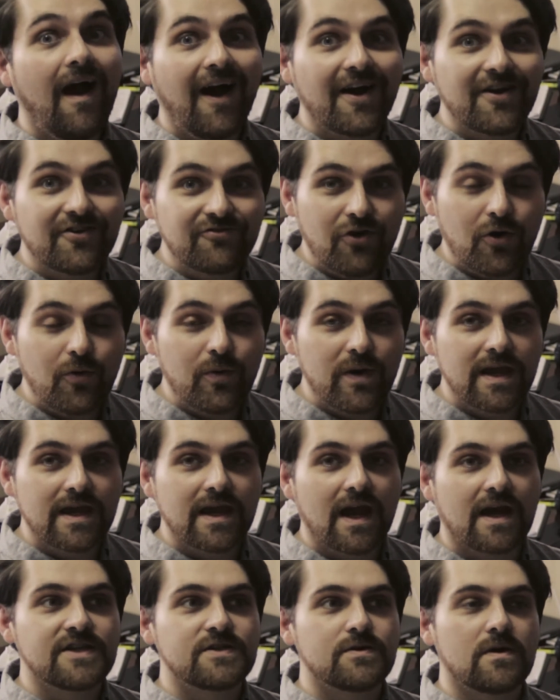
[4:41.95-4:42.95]
are
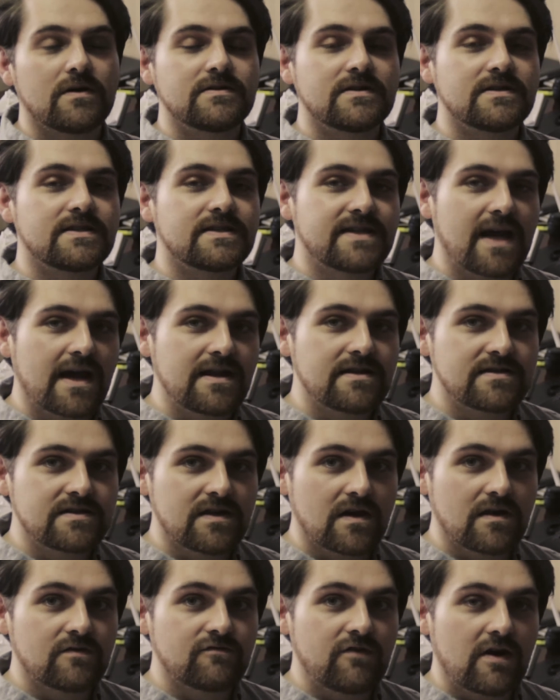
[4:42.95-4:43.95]
growing and you understand
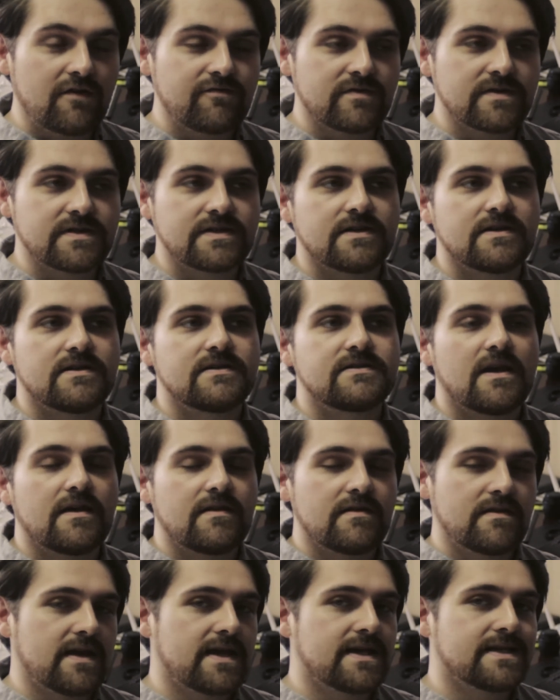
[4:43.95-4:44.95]
certain references
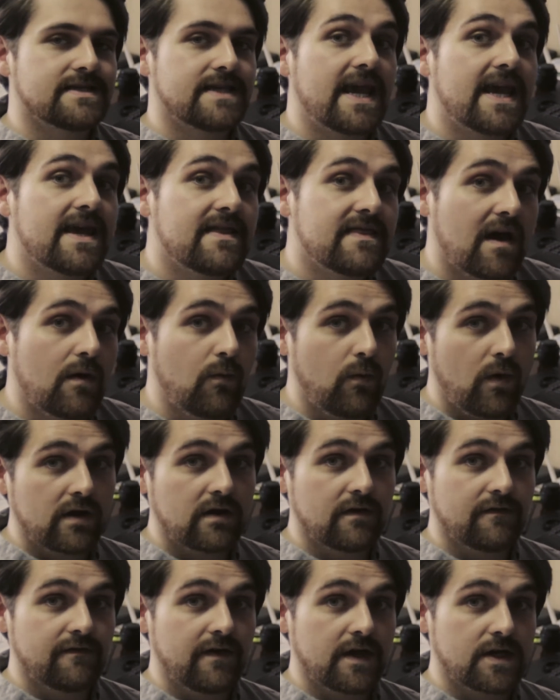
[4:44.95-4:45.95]
and things in that
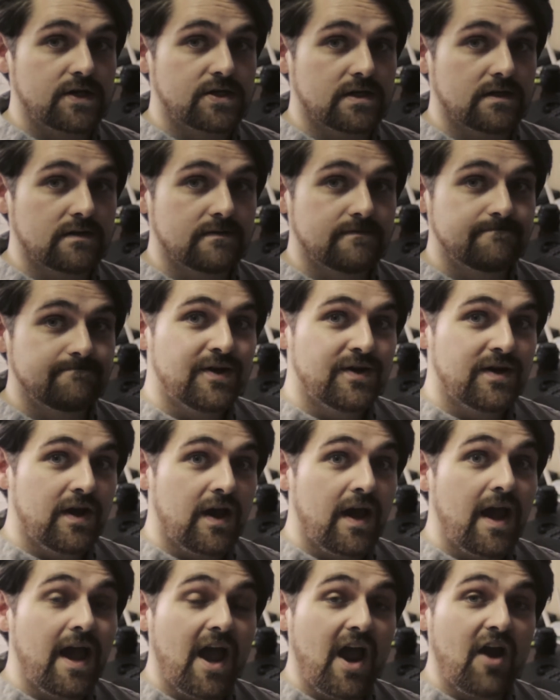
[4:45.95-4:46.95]
work of fiction.
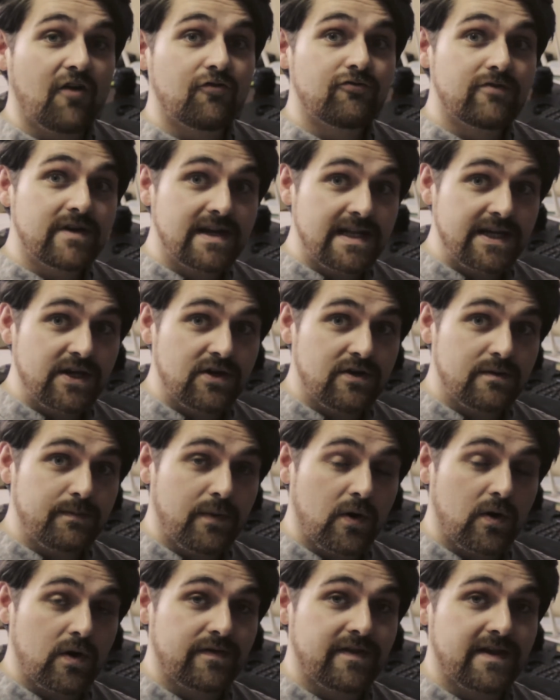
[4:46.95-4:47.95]
A really good
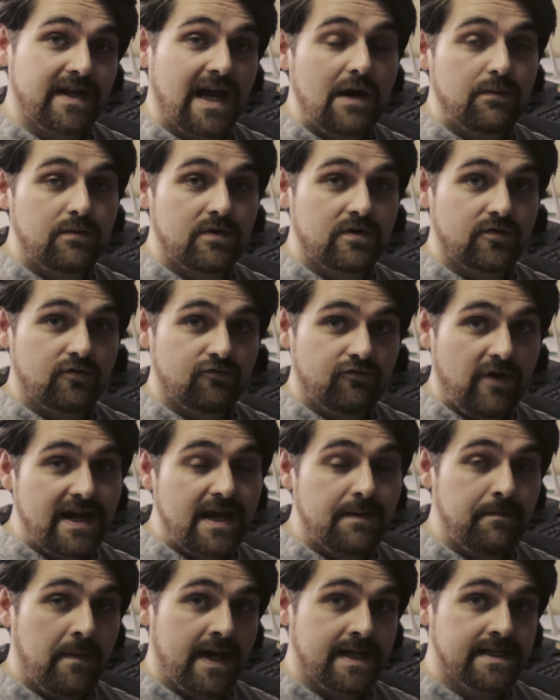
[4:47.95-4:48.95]
book that I would
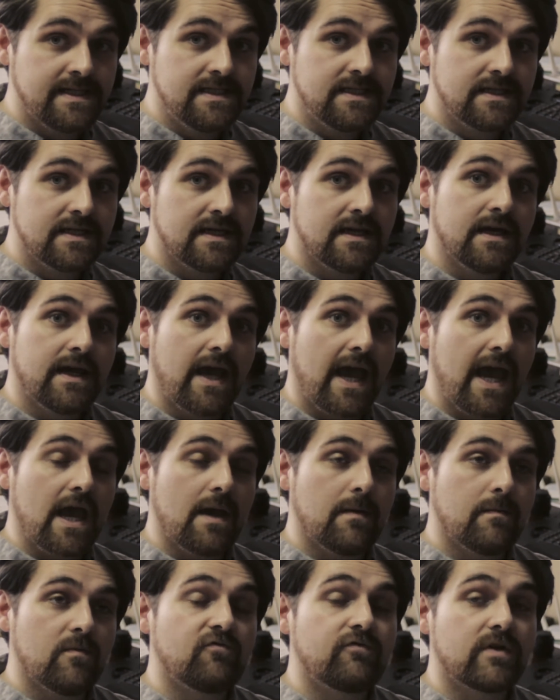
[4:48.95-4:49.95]
recommend
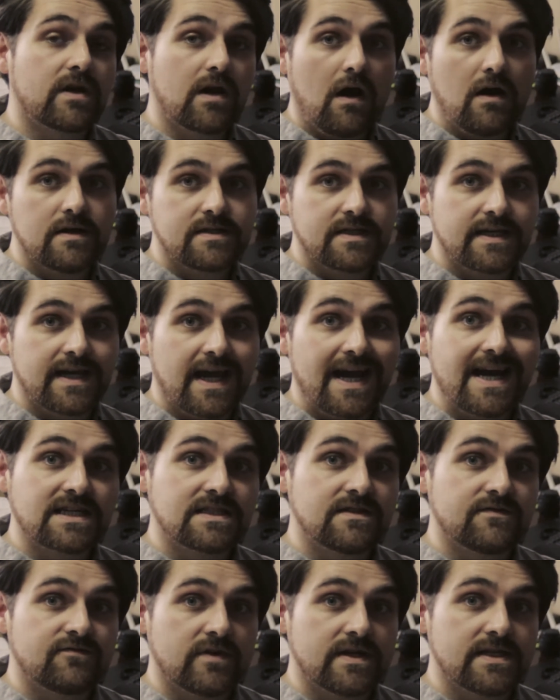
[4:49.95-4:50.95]
regarding
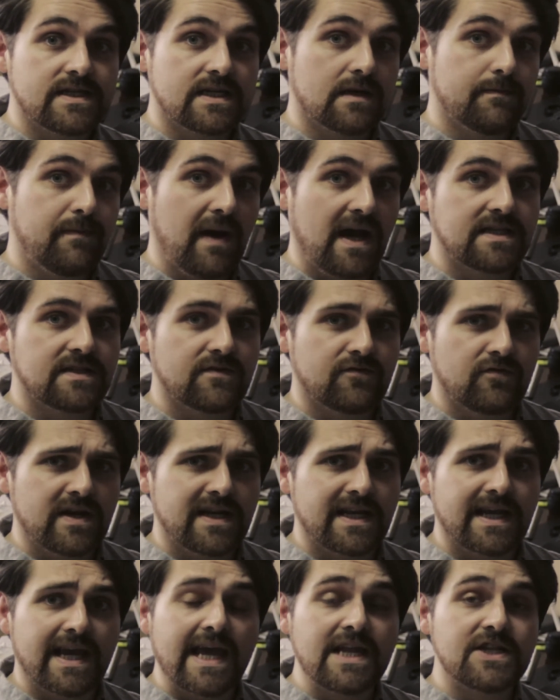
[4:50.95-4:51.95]
active reading and passive
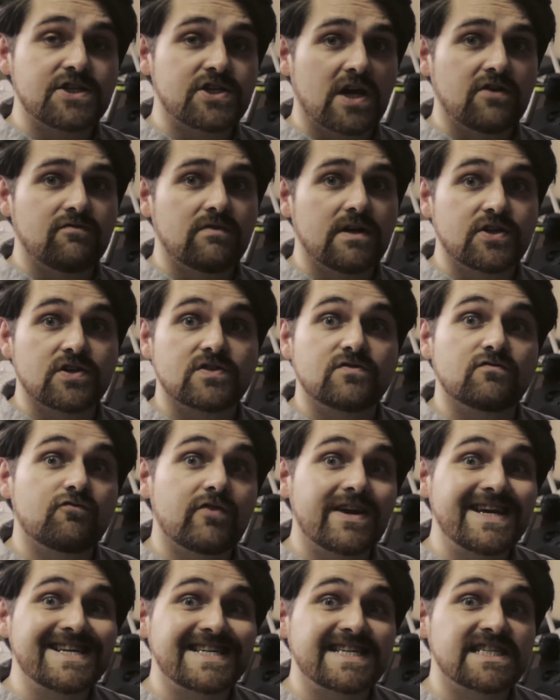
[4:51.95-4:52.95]
reading, and generally just
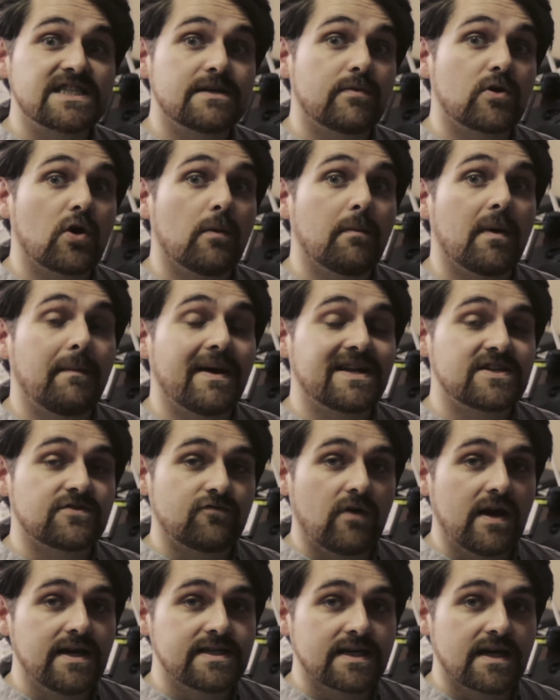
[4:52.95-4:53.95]
reading to become a better
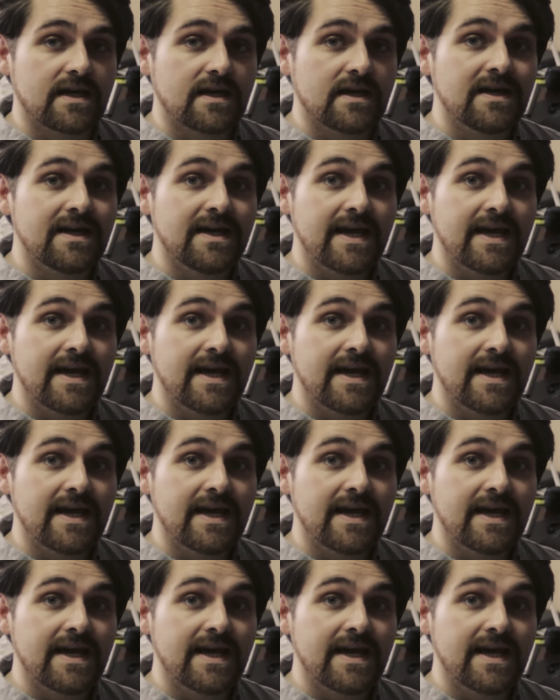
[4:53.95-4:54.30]
writer,